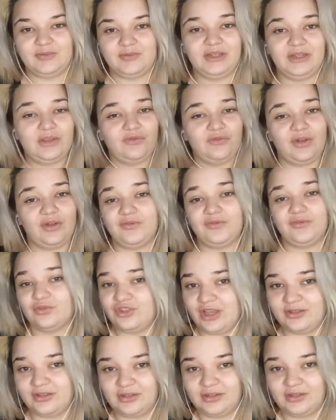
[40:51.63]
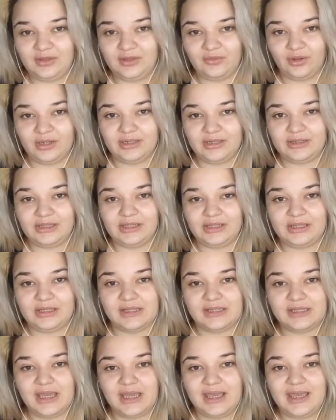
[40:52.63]
We need to fight for gender equality,
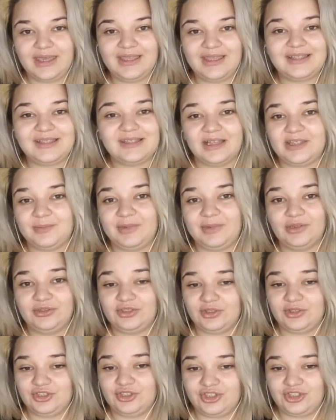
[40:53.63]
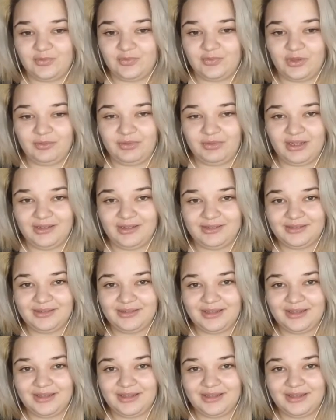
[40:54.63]
because it's not about just women.